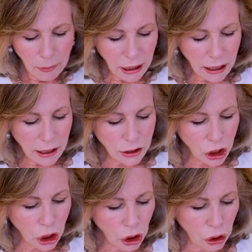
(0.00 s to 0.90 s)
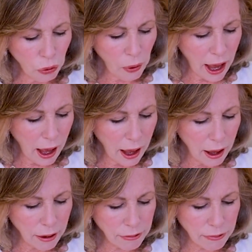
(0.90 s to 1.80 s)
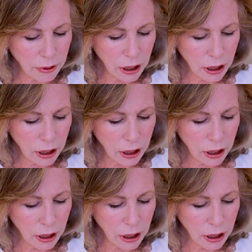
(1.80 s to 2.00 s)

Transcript: because you have